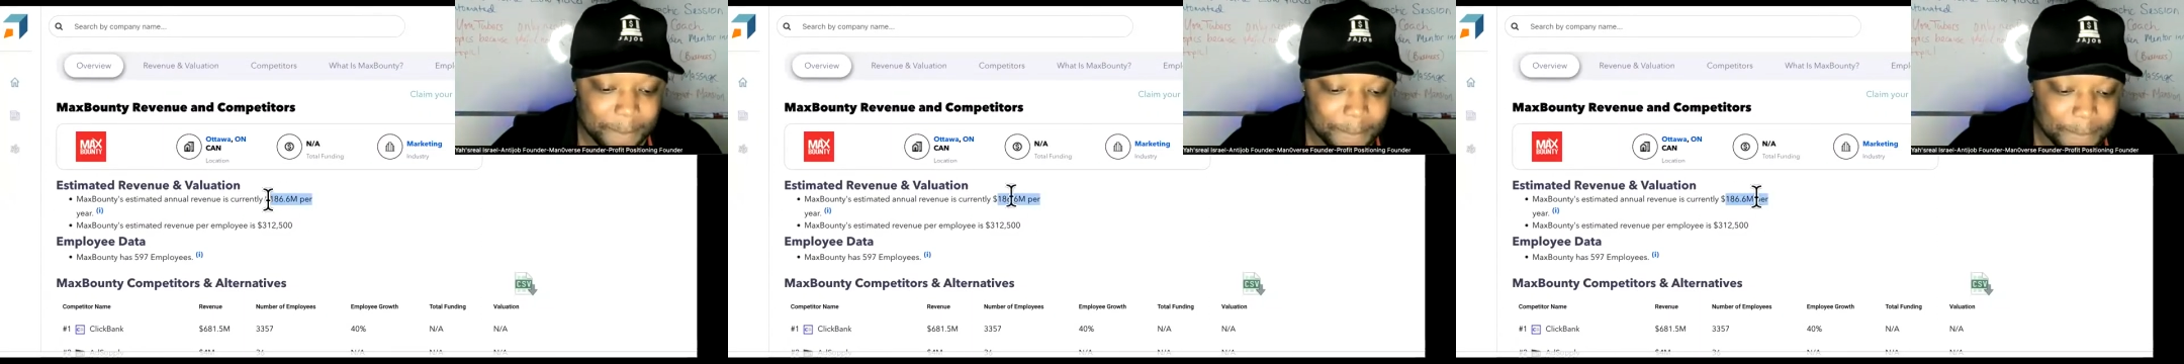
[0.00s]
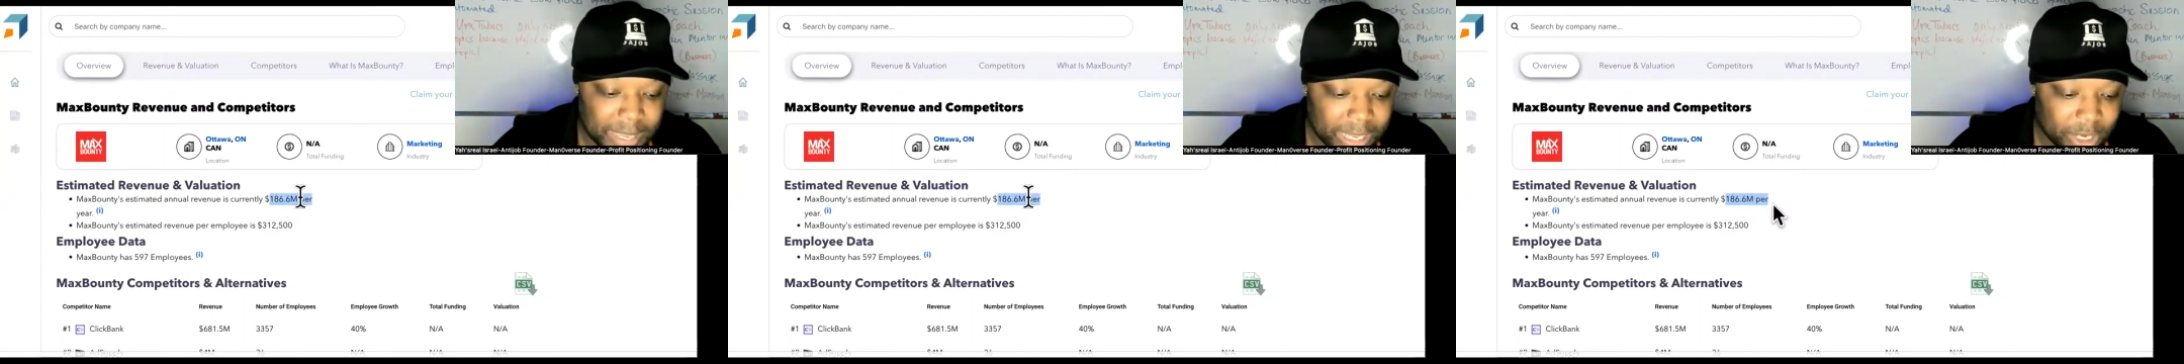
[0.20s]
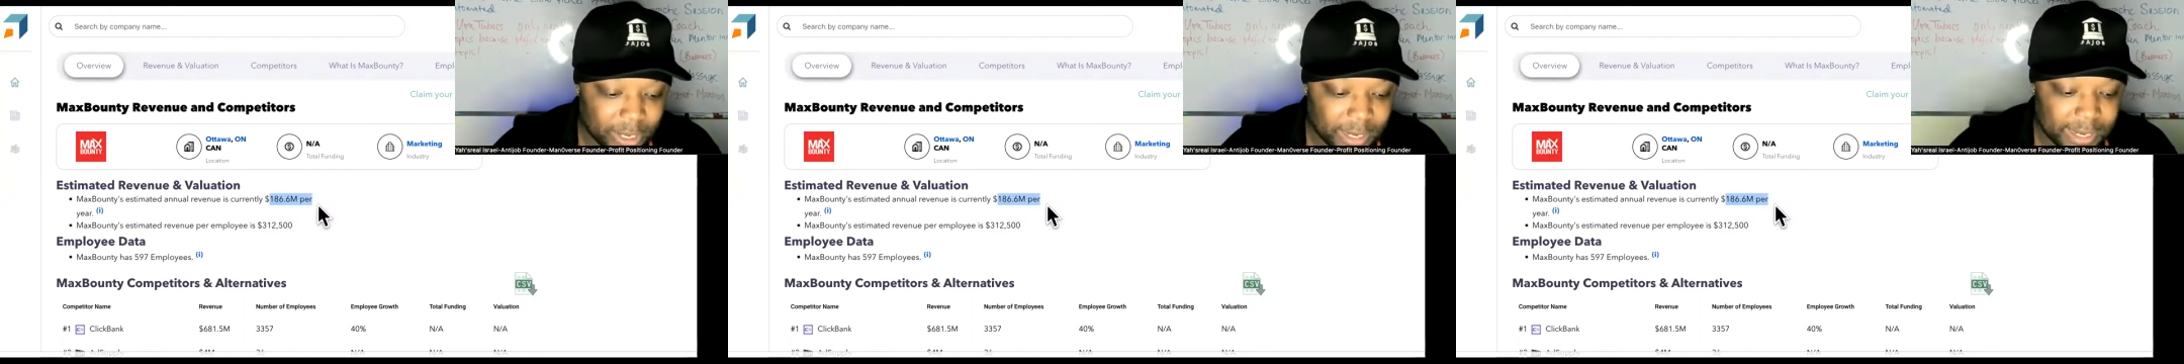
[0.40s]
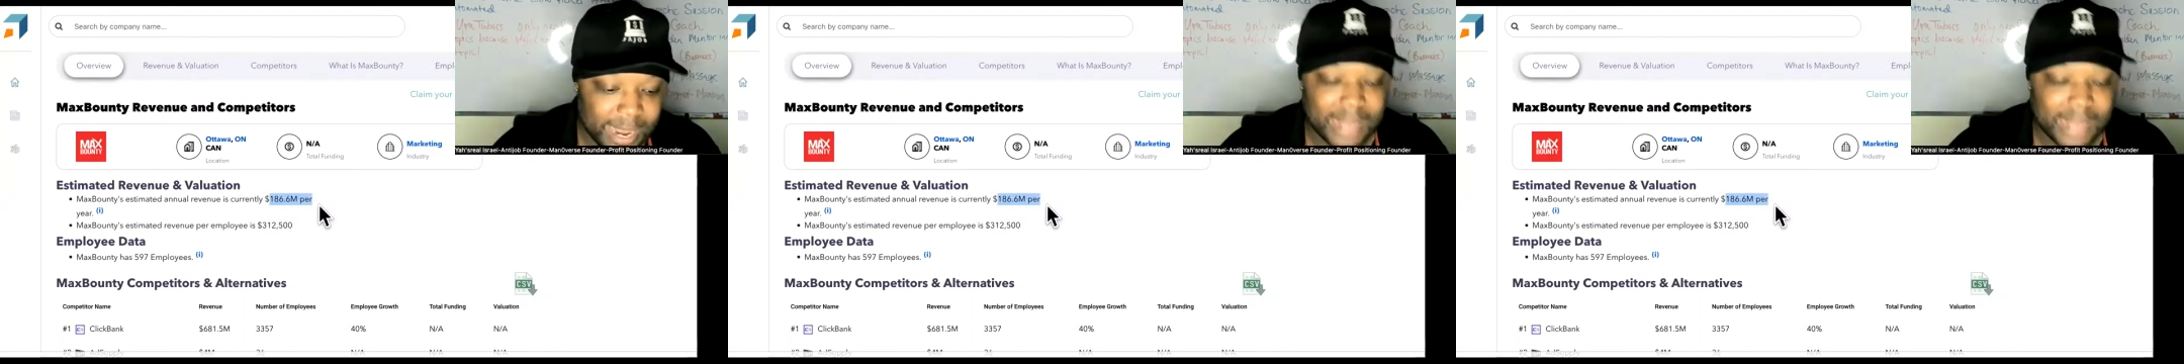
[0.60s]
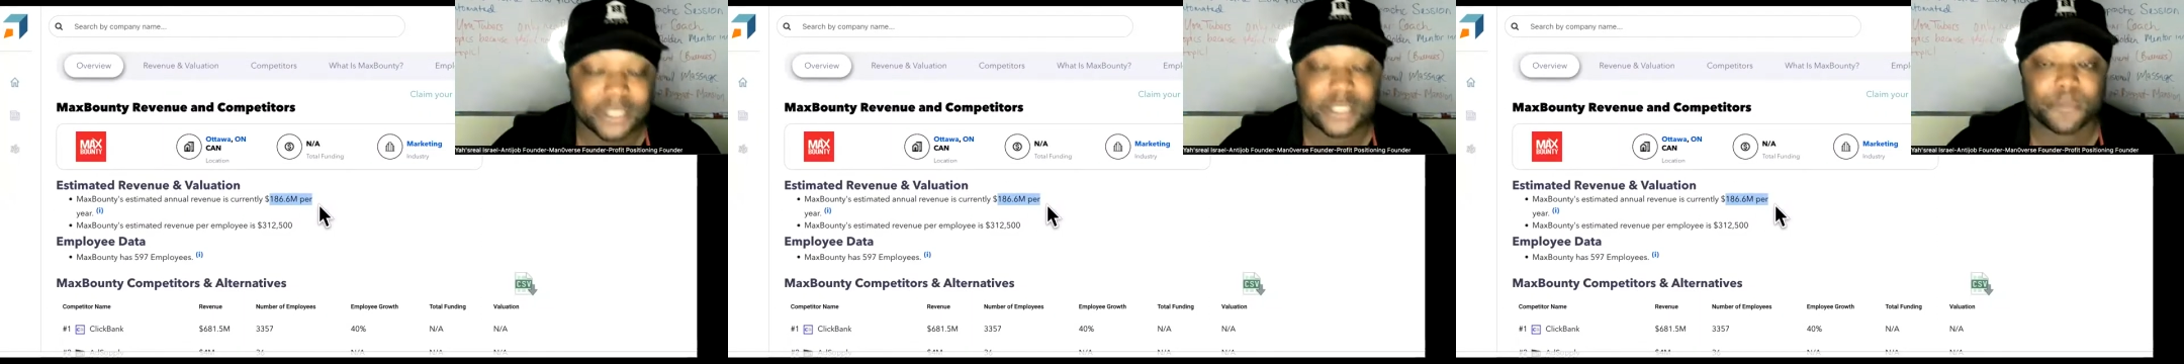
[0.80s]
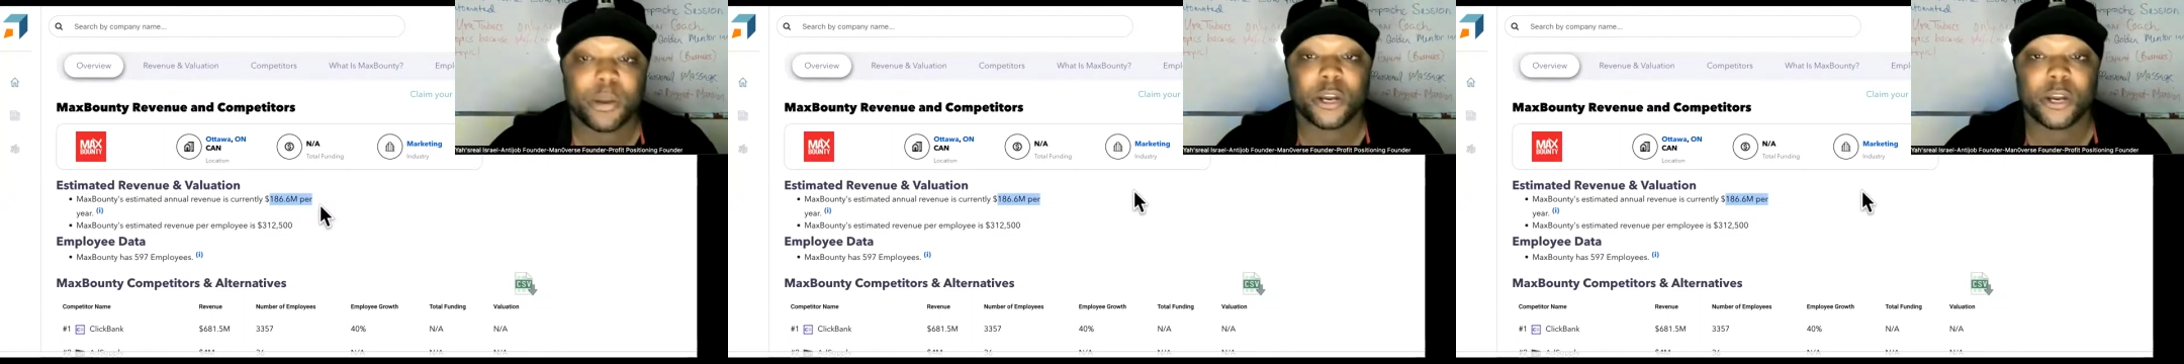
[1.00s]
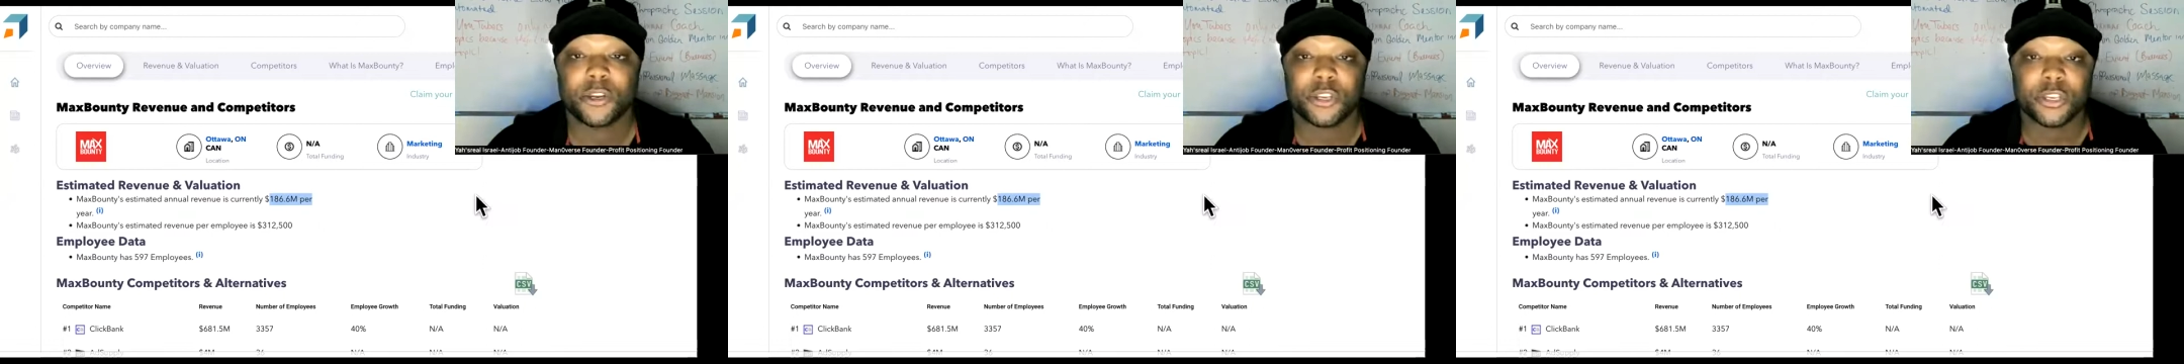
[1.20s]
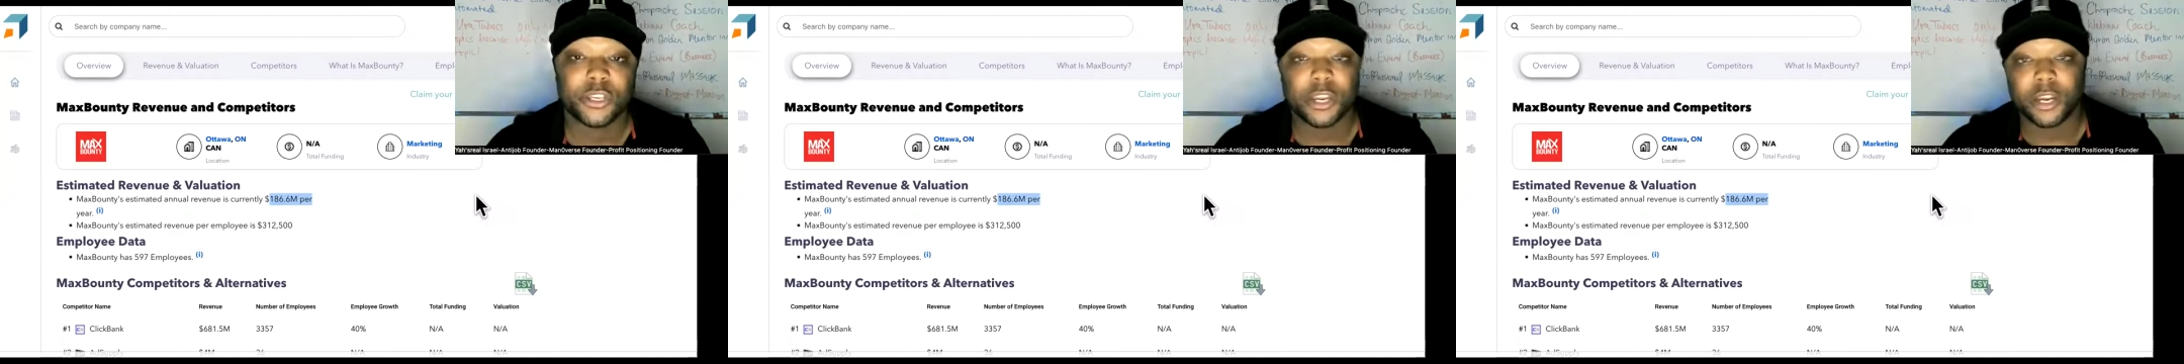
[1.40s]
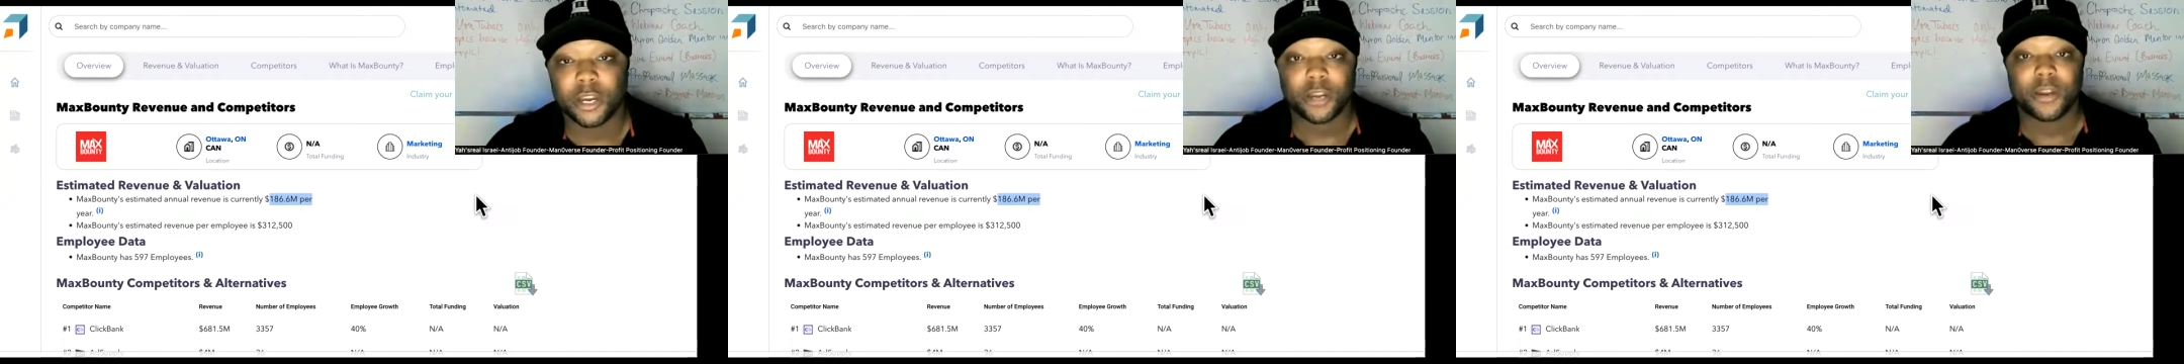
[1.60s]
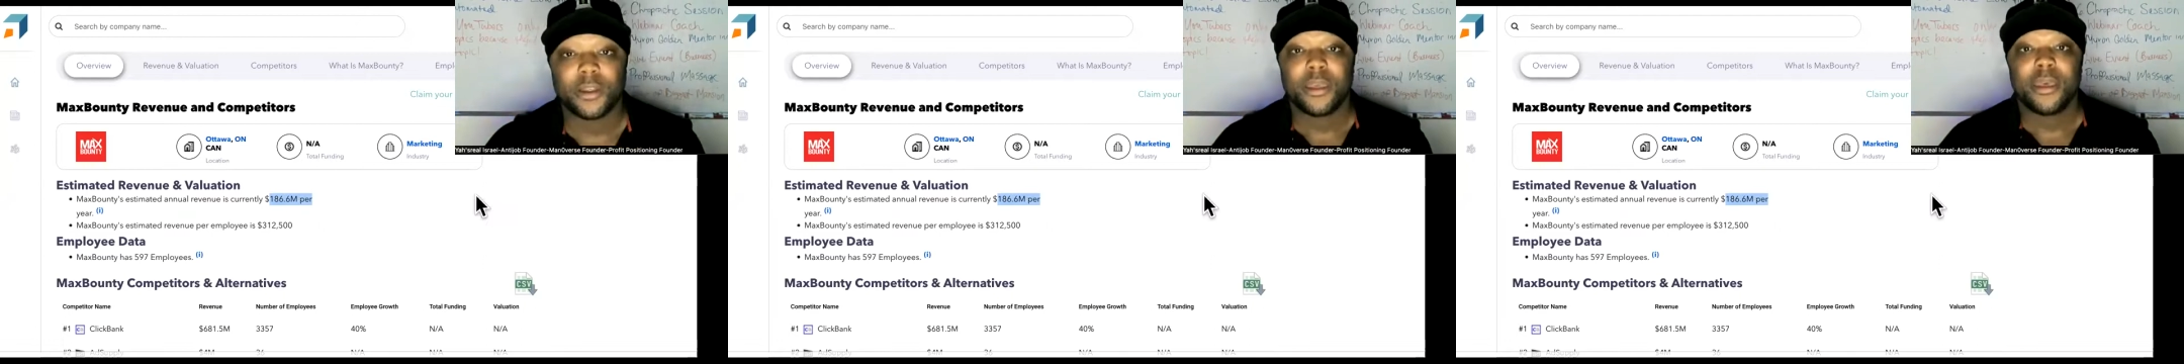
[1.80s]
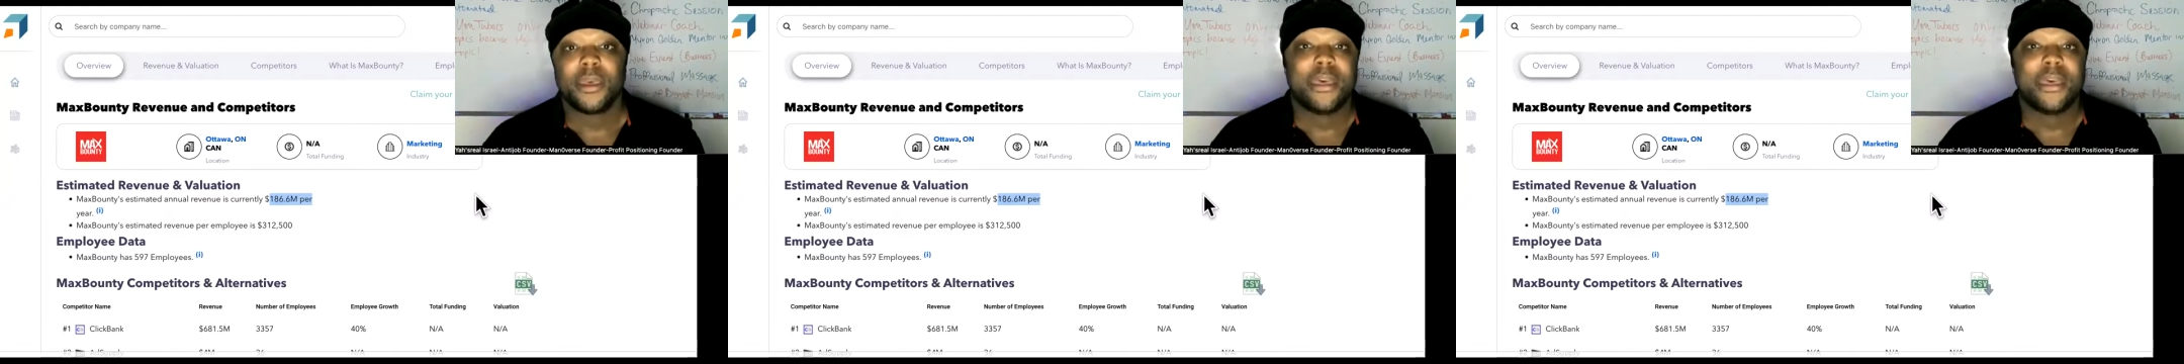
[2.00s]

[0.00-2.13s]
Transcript: million per year.